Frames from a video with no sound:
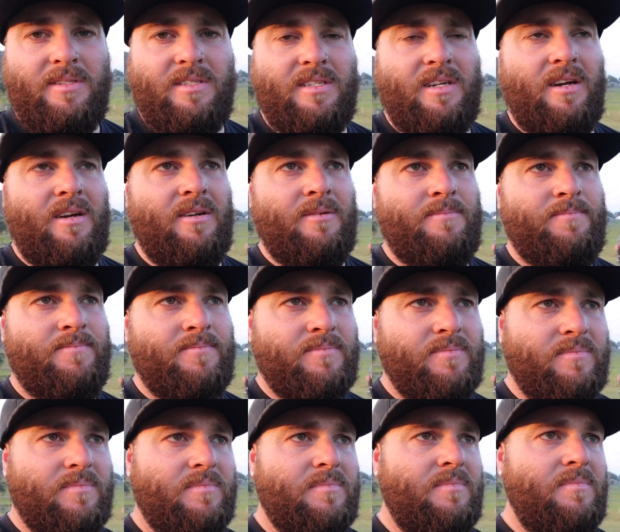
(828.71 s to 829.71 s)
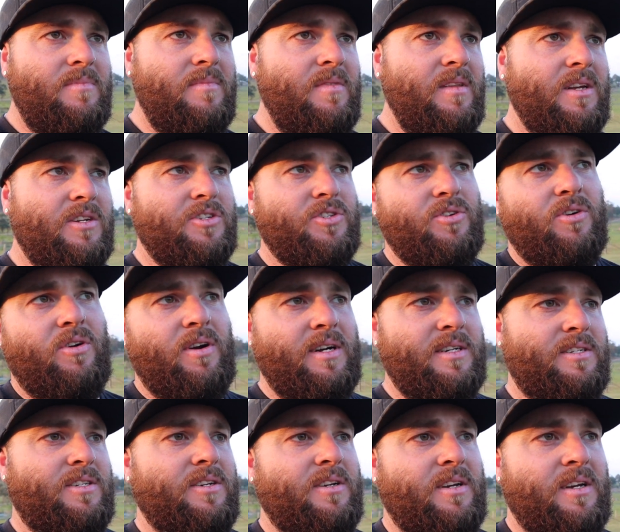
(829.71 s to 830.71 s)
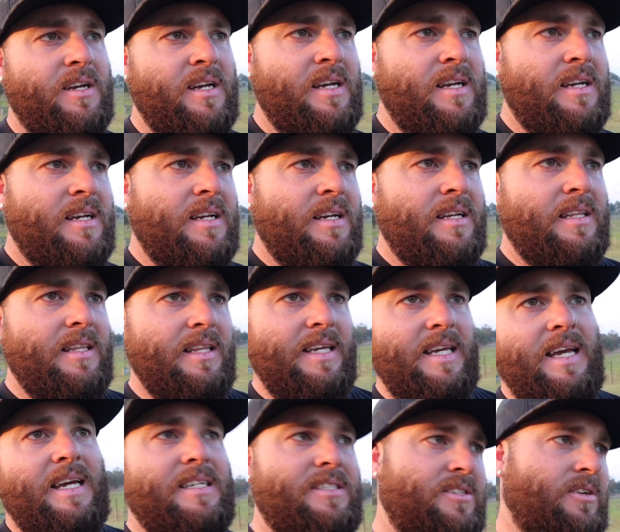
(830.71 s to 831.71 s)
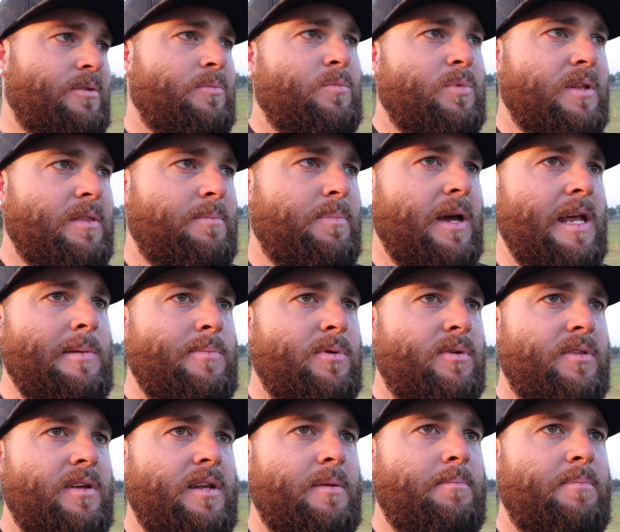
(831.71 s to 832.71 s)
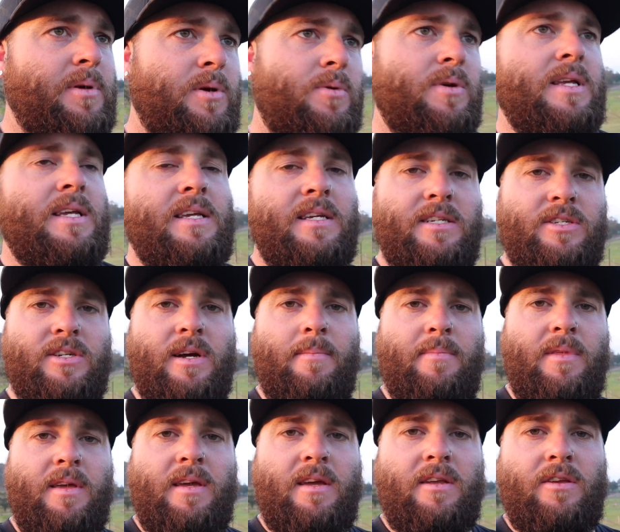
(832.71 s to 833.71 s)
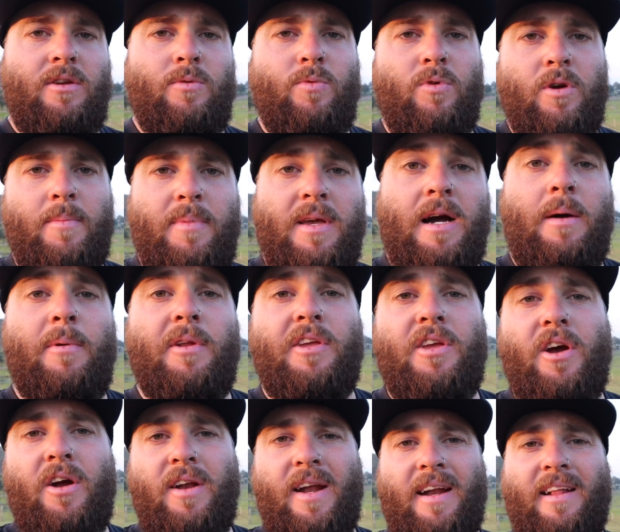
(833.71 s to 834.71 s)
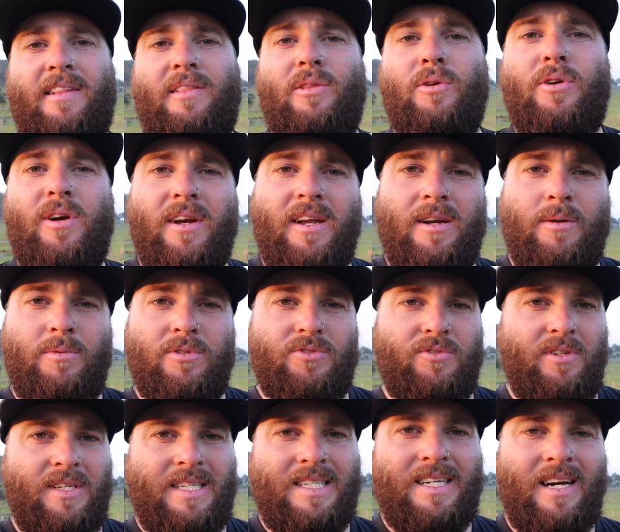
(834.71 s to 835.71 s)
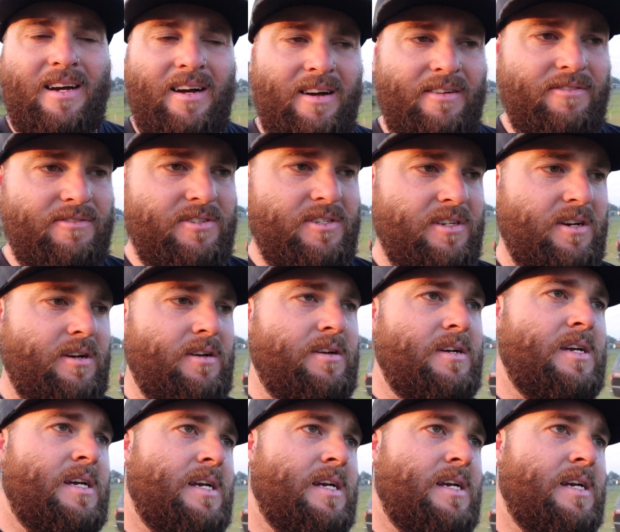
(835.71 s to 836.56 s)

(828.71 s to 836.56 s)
So trying to liaison with people that are building you something and you want to be able to go down and look at it, it was really tough. So